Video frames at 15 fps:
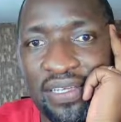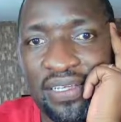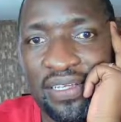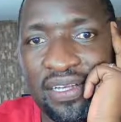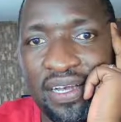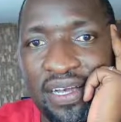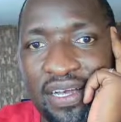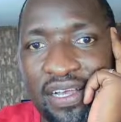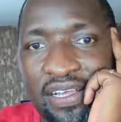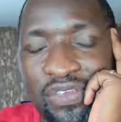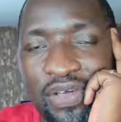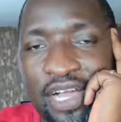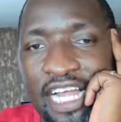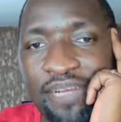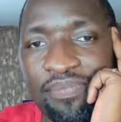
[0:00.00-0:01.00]
You
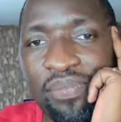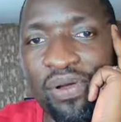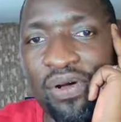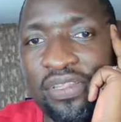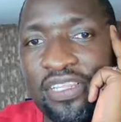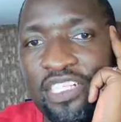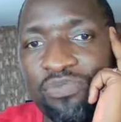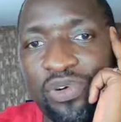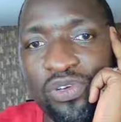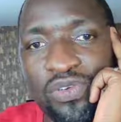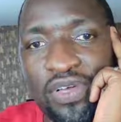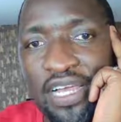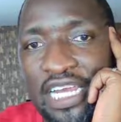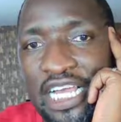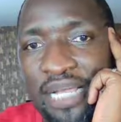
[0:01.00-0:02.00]
can't block this pawn. You
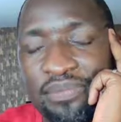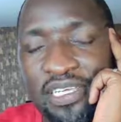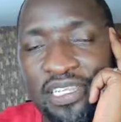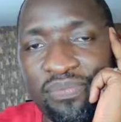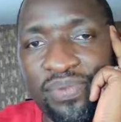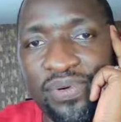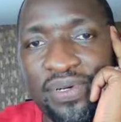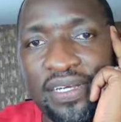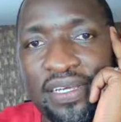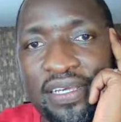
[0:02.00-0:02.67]
can't capture the pawn.